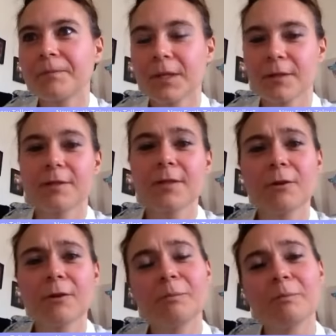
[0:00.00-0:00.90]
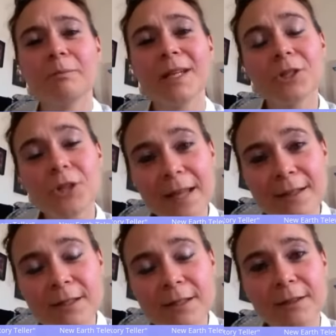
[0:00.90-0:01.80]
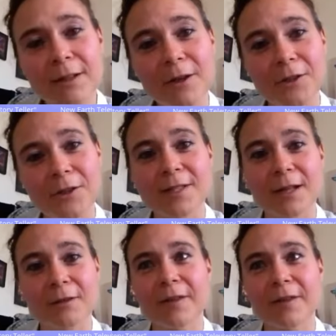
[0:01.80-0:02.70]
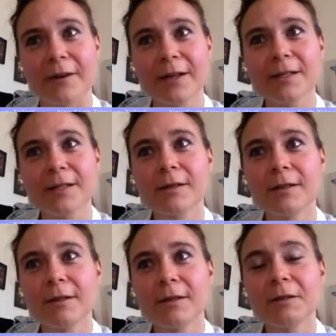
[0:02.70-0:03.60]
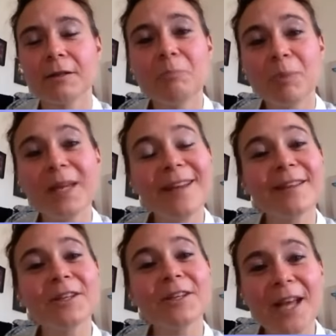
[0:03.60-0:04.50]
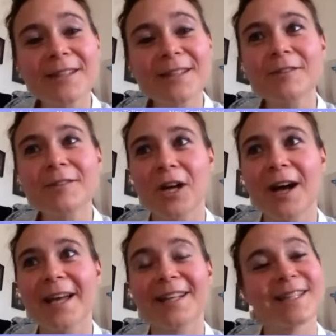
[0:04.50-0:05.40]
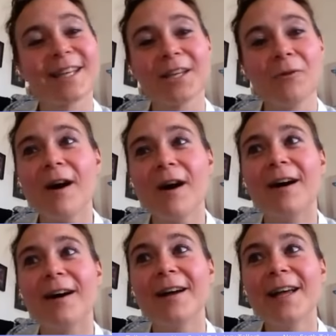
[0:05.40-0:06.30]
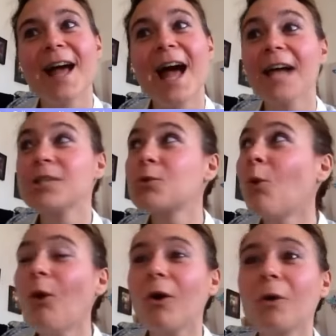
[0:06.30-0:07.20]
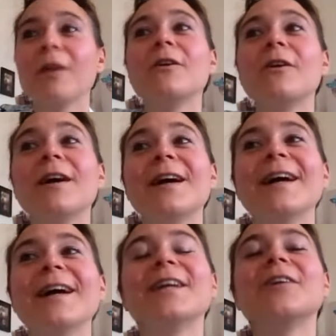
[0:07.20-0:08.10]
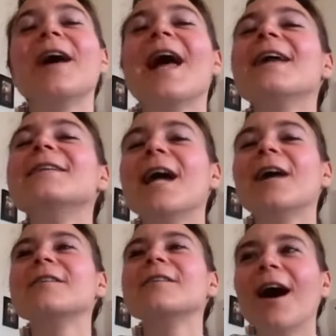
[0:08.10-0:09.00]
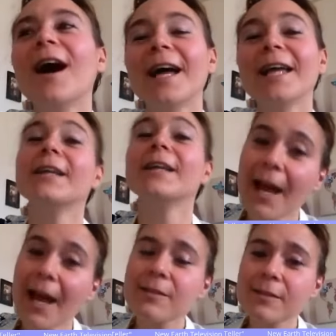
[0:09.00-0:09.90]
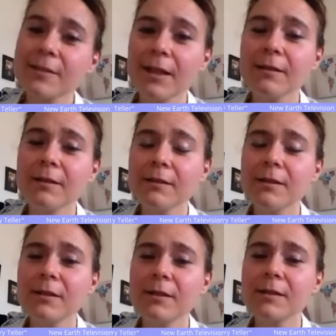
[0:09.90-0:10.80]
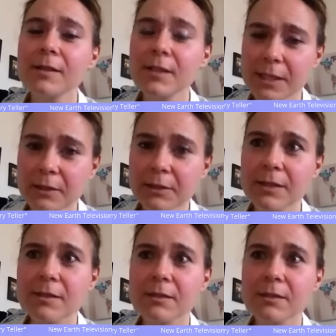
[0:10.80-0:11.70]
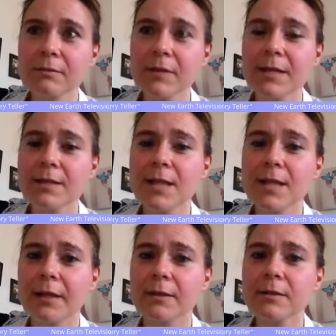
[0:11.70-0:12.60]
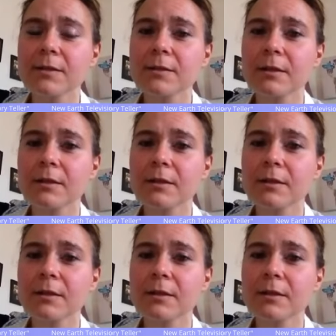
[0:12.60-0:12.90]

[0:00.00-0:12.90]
So be gentle on yourself, Garrett. Be the gentle giant that you are and walk with your, your head held high. Yes, in stillness and silence.